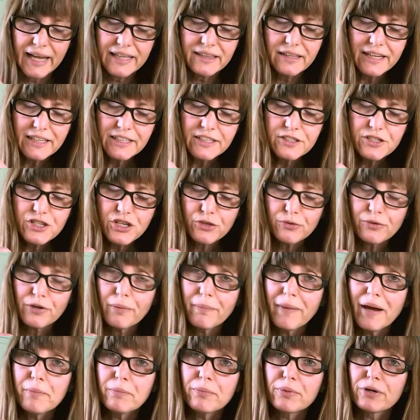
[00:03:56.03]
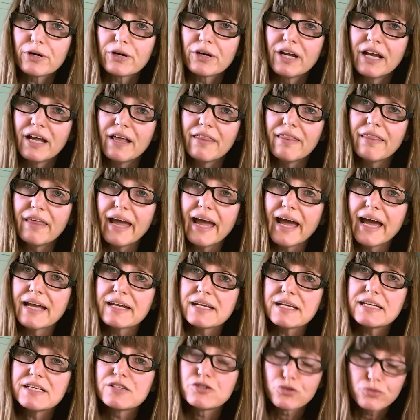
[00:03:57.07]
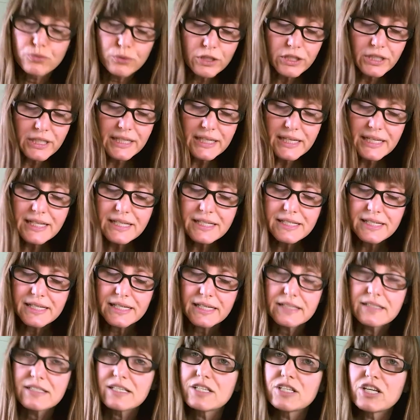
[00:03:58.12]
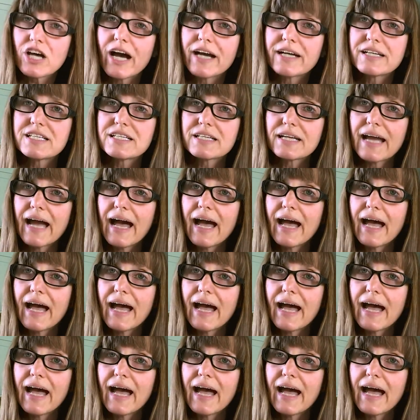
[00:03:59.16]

And I'd like you to remember that it's really easy to talk to